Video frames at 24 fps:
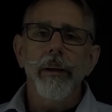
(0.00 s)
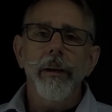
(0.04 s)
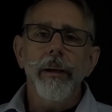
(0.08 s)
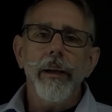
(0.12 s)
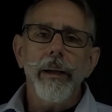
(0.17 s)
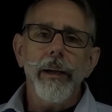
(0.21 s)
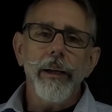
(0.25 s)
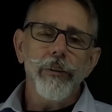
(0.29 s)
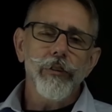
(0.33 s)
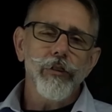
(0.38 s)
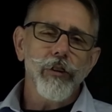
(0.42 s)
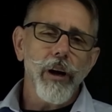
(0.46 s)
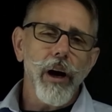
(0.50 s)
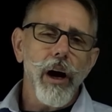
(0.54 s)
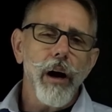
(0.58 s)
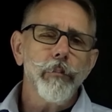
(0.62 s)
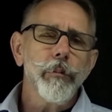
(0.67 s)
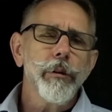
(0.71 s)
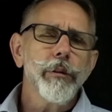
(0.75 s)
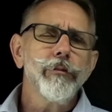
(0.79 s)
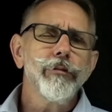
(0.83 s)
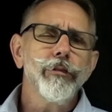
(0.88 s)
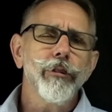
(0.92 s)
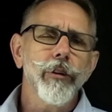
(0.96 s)
It's
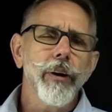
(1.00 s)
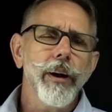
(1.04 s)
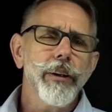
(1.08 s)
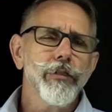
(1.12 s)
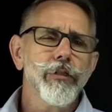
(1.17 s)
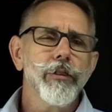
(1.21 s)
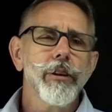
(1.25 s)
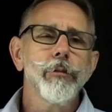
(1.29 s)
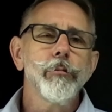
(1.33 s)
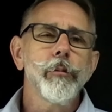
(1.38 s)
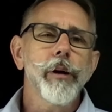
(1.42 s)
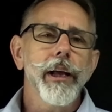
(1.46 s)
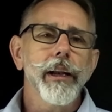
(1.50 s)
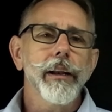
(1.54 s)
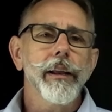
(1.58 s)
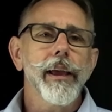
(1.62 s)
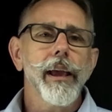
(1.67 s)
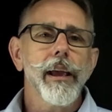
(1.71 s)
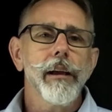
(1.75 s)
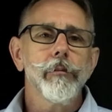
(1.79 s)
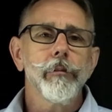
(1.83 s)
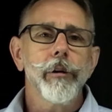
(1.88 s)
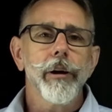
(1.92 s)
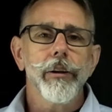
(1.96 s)
common for SD-WAN
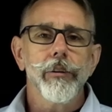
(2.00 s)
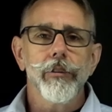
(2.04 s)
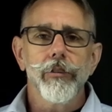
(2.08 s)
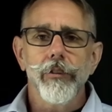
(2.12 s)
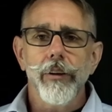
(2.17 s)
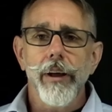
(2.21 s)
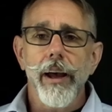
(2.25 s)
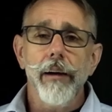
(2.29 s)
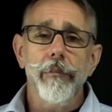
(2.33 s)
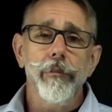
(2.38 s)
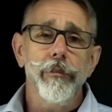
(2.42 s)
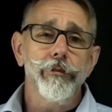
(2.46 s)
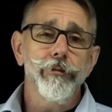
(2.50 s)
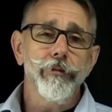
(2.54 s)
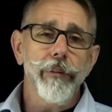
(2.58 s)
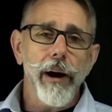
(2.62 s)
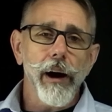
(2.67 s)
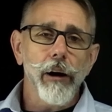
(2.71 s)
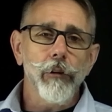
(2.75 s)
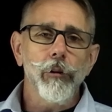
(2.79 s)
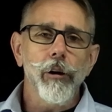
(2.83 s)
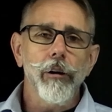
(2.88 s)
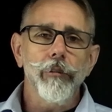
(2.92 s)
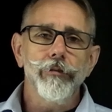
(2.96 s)
gateways to have a
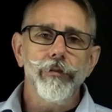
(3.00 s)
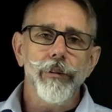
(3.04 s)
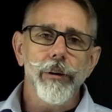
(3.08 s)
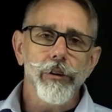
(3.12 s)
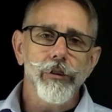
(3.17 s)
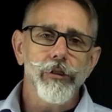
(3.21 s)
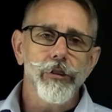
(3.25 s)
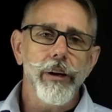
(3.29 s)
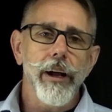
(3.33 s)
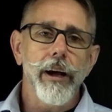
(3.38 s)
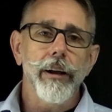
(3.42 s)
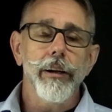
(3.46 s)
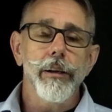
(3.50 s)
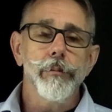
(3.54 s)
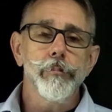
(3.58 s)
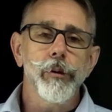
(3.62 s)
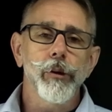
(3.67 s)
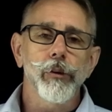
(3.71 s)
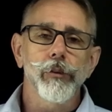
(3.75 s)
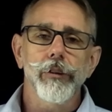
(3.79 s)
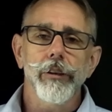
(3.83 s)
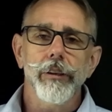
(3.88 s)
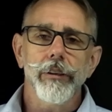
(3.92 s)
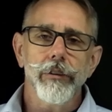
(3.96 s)
firewall functionality
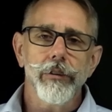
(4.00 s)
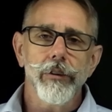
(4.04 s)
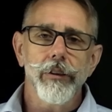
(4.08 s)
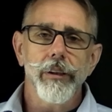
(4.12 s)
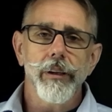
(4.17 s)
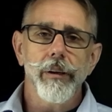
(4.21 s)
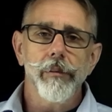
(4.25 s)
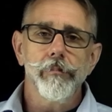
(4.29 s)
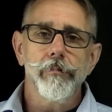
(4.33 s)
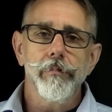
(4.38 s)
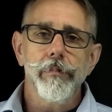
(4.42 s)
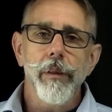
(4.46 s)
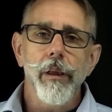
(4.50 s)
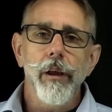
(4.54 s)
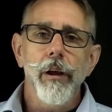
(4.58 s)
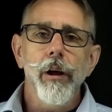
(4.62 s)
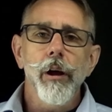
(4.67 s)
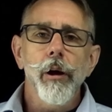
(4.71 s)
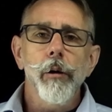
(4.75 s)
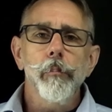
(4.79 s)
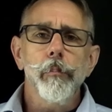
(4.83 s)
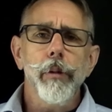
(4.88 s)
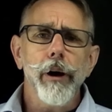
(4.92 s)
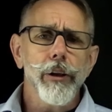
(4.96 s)
built into them.
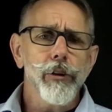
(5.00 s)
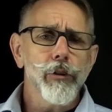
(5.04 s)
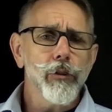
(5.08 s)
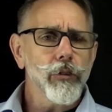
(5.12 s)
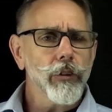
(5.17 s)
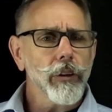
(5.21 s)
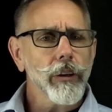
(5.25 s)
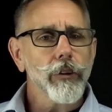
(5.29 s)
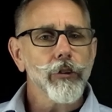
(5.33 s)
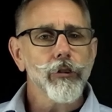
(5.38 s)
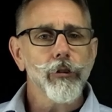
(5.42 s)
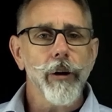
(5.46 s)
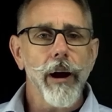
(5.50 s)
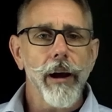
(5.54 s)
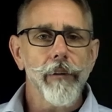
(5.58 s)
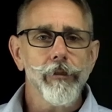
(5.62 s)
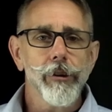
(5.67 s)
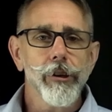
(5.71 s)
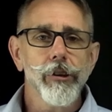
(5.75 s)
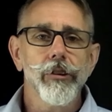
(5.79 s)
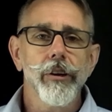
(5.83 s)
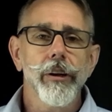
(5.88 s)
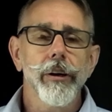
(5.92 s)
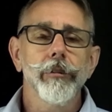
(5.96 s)
By using a
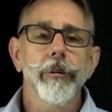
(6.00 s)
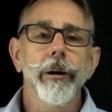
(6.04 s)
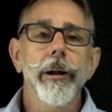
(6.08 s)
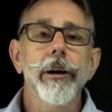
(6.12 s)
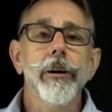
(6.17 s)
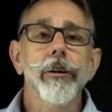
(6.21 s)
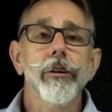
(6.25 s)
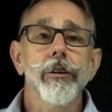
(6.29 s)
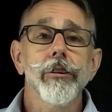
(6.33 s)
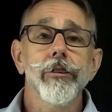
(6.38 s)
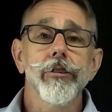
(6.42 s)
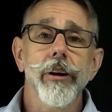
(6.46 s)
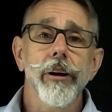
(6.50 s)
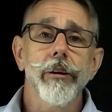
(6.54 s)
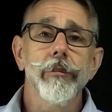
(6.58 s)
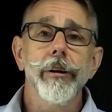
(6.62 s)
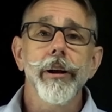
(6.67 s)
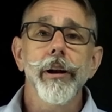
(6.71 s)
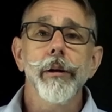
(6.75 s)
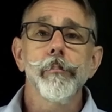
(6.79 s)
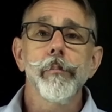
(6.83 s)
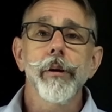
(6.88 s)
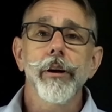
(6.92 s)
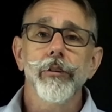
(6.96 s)
traffic generator to
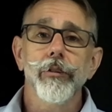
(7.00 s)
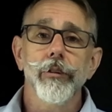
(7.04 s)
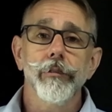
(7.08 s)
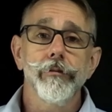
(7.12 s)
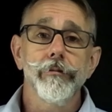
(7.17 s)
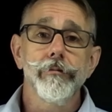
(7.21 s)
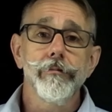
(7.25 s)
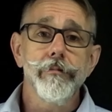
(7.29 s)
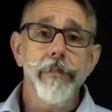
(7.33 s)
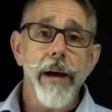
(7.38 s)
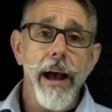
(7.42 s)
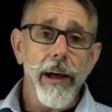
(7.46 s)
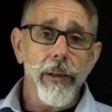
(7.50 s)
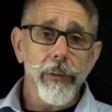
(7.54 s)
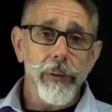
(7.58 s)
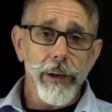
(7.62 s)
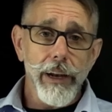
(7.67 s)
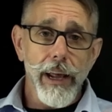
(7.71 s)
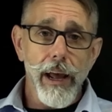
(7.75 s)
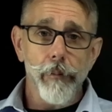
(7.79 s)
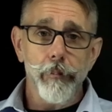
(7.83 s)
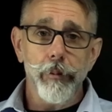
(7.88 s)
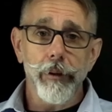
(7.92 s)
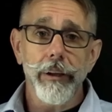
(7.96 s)
generate a mix of valid
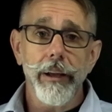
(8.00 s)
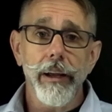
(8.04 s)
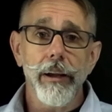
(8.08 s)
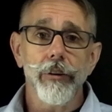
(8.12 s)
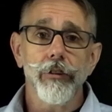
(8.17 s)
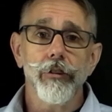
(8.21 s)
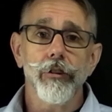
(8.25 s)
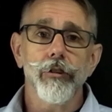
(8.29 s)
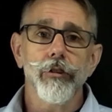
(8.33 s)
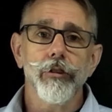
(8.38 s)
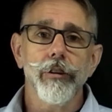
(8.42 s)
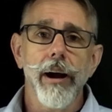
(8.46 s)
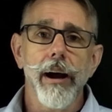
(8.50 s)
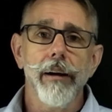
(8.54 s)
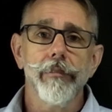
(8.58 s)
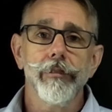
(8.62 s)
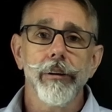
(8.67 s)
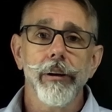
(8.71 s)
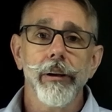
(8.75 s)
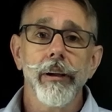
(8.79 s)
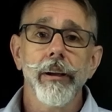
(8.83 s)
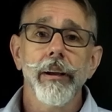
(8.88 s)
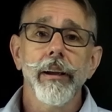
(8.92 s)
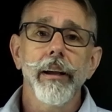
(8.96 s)
application
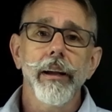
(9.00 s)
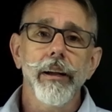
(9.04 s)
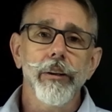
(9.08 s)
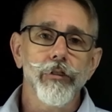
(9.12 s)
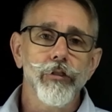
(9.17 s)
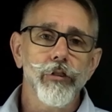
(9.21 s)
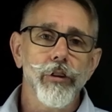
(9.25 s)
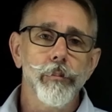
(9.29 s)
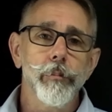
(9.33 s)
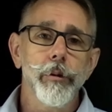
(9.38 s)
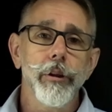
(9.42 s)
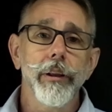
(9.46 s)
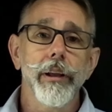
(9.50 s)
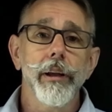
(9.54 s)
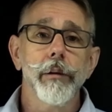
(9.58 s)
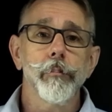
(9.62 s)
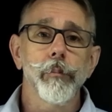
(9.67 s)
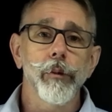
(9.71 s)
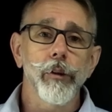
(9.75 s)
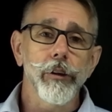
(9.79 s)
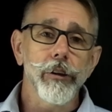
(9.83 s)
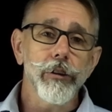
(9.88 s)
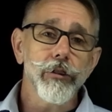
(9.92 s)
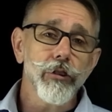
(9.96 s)
traffic and simulate
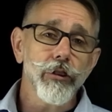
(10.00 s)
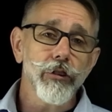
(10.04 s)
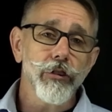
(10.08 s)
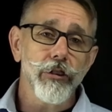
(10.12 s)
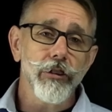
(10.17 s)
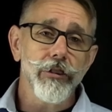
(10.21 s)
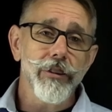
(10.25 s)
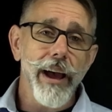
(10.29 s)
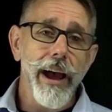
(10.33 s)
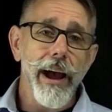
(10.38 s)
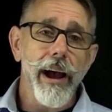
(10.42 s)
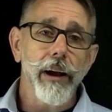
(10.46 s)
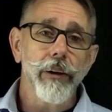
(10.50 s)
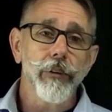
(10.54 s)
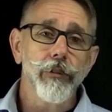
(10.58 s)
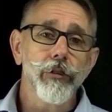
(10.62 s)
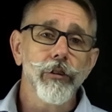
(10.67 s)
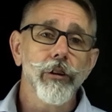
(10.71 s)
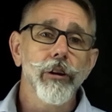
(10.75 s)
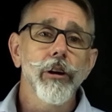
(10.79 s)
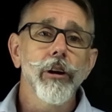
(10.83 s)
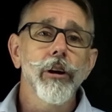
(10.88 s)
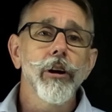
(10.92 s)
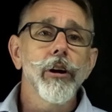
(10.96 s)
malicious attacks,
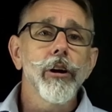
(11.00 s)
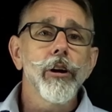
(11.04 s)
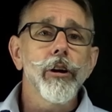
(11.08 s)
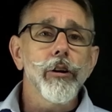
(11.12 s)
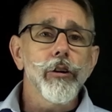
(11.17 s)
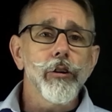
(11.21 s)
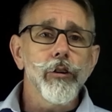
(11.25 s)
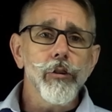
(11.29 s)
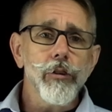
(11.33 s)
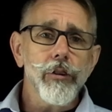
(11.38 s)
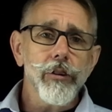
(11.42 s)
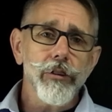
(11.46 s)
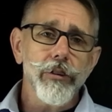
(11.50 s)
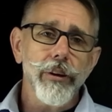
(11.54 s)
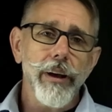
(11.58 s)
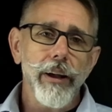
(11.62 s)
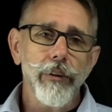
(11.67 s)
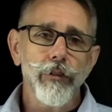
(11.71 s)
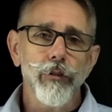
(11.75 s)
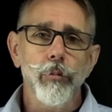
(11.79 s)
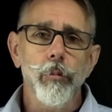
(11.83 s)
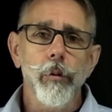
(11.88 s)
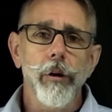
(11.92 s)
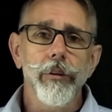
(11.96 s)
you can
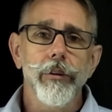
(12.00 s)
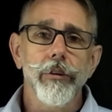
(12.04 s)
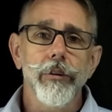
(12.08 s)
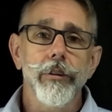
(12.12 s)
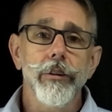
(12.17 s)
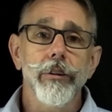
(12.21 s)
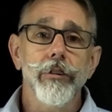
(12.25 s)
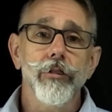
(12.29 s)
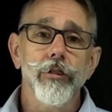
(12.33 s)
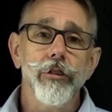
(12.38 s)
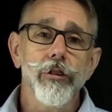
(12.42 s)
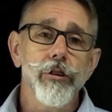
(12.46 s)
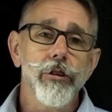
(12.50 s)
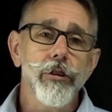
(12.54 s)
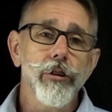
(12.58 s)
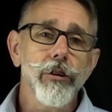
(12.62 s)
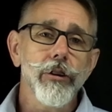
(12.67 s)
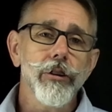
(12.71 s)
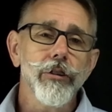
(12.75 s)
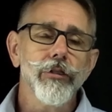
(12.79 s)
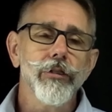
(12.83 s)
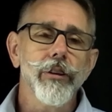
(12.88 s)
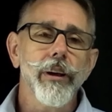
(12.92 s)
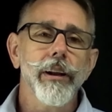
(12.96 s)
test whether the security
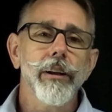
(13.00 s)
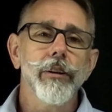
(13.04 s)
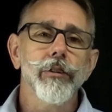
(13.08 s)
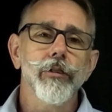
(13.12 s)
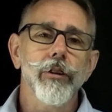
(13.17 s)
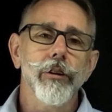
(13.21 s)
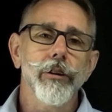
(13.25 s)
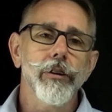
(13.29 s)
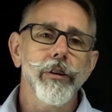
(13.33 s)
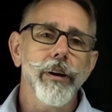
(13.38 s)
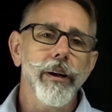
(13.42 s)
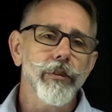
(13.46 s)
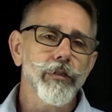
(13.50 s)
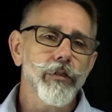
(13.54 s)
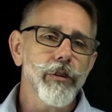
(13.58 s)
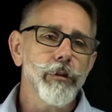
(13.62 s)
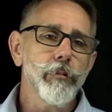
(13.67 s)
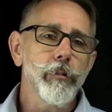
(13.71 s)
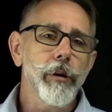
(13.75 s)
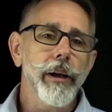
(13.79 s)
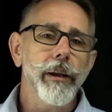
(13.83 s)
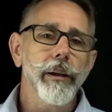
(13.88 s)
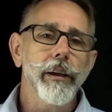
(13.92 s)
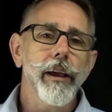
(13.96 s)
settings on your
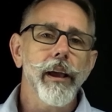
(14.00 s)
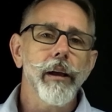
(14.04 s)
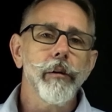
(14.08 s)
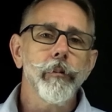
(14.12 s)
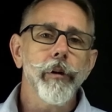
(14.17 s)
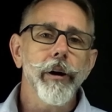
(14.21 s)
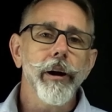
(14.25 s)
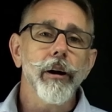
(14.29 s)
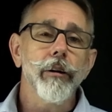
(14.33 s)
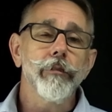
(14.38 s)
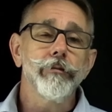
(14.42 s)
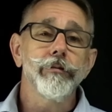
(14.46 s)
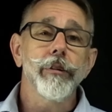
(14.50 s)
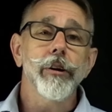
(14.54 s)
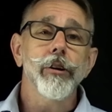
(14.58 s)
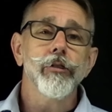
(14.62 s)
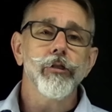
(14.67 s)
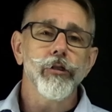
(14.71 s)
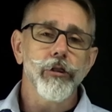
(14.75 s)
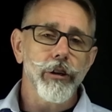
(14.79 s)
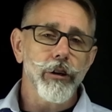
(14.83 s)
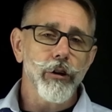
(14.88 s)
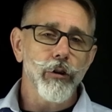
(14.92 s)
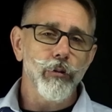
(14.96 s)
SD-WAN gateway are
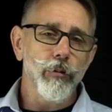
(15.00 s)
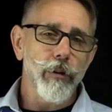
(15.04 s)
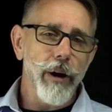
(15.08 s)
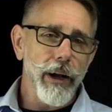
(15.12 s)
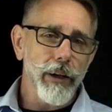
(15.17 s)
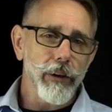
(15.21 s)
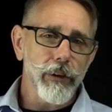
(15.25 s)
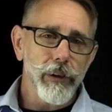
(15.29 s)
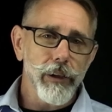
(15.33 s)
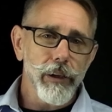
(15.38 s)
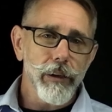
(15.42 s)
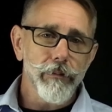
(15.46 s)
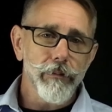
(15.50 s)
functioning correctly.